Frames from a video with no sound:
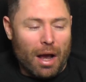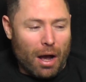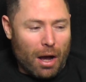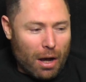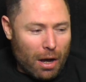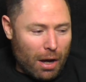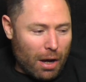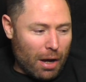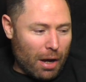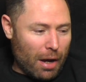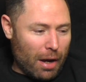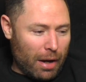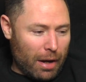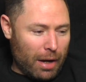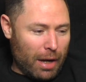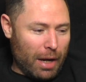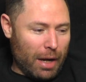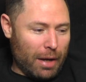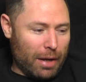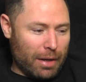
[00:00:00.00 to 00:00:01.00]

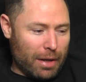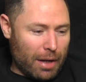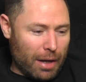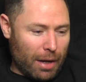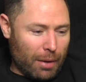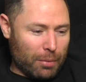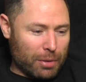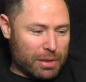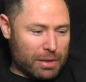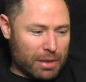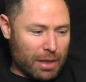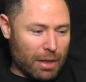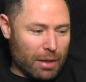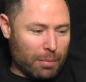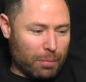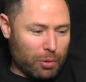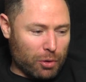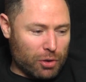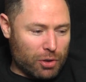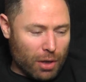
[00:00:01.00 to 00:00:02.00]
and I would say the
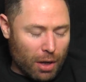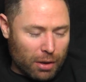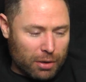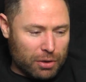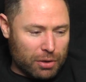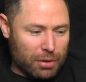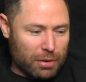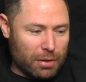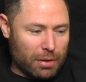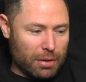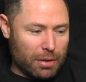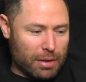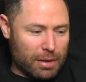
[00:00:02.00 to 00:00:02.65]
production